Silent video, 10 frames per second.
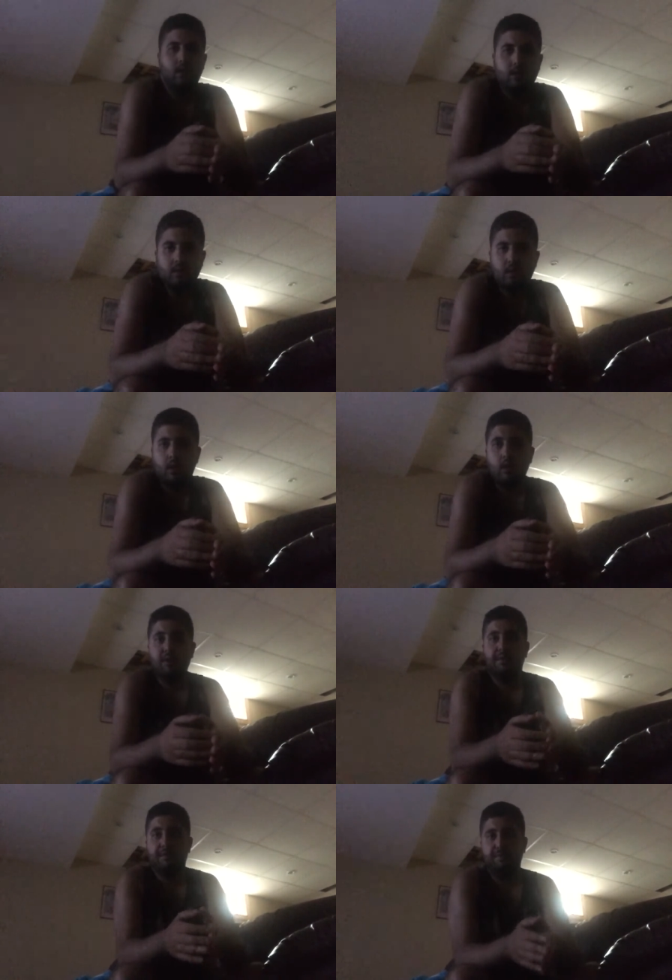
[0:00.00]
There's a lot
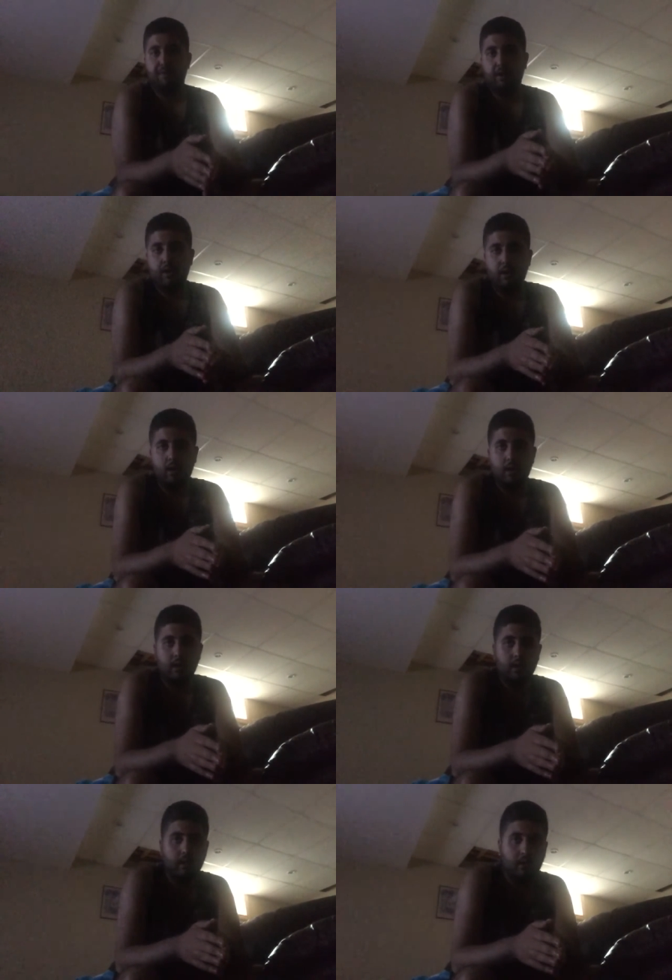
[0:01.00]
of, uh,